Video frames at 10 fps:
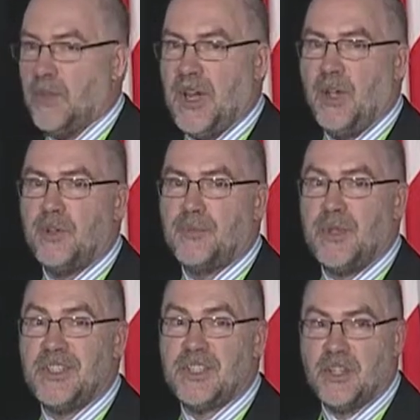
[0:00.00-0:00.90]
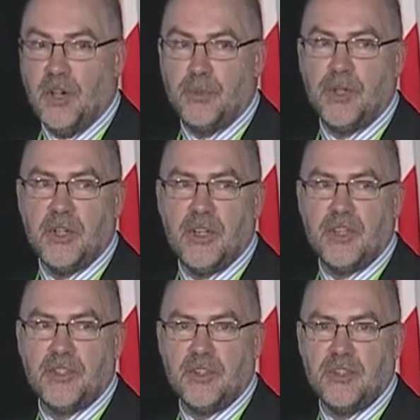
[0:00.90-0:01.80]
but how it's been
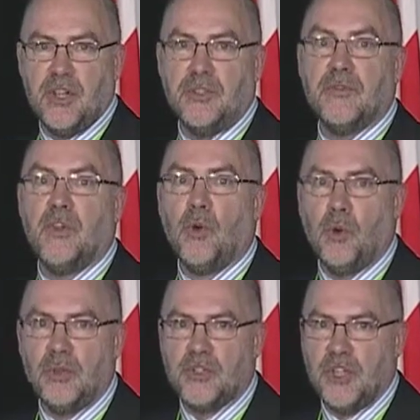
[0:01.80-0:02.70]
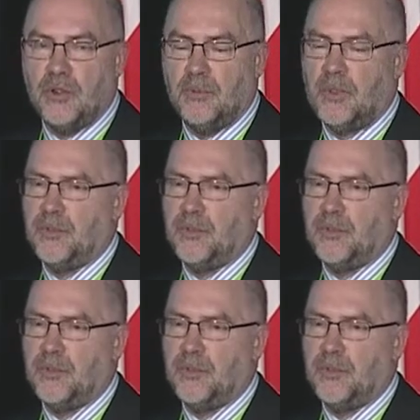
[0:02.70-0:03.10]
sculpted as a result of the whole genome